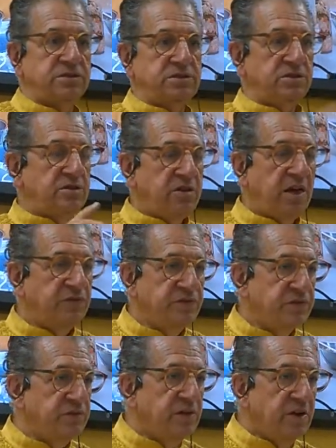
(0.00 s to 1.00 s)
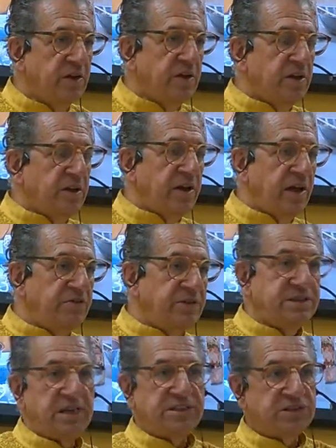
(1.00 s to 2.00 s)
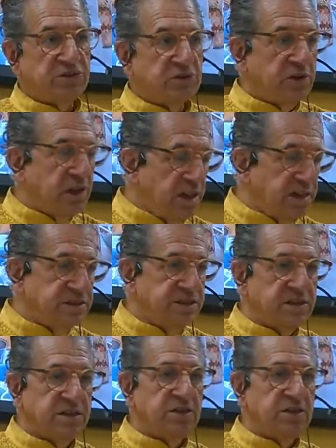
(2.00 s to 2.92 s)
You don't have to have intestinal cleansing.